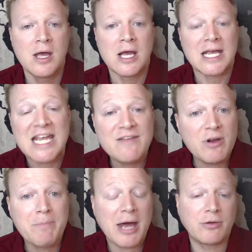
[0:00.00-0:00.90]

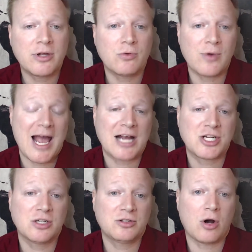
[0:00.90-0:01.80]
Even better than
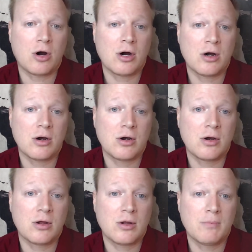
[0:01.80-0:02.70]
reactions are
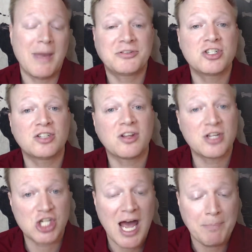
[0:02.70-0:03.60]
messages in the
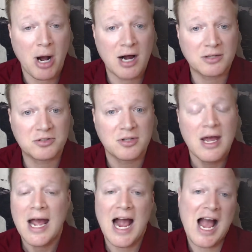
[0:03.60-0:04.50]
chat box.
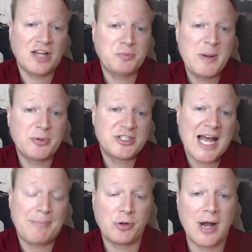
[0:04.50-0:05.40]
Ask people to
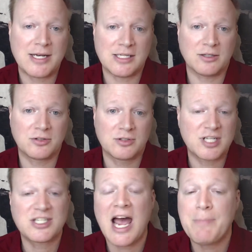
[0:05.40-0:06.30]
type their ideas, to
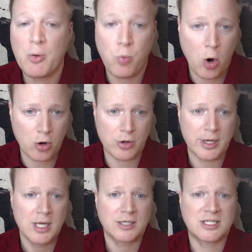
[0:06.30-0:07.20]
type a word,
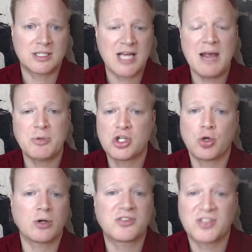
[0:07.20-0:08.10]
to type a
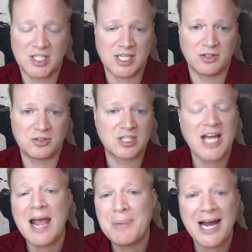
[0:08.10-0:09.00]
short sentence, to
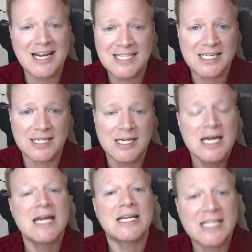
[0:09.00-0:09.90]
type an idea.
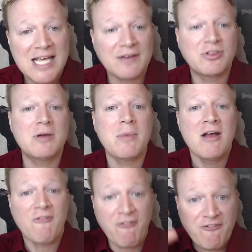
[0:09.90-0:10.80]
Get them
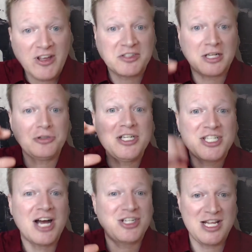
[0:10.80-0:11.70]
physically
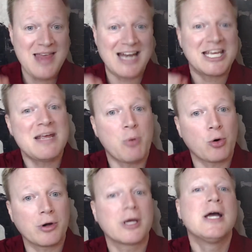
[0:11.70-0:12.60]
touching that
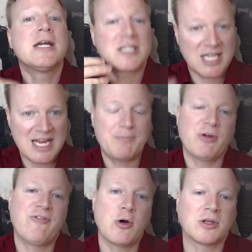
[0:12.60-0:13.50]
keyboard to keep their
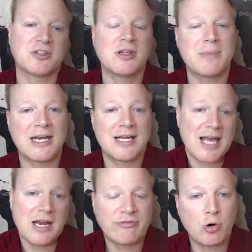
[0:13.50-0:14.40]
focus in the meeting
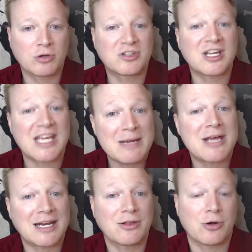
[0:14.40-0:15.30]
and, of course, to keep
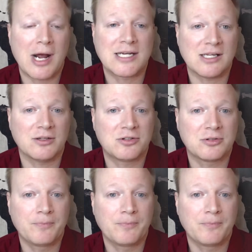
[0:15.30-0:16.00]
getting their ideas.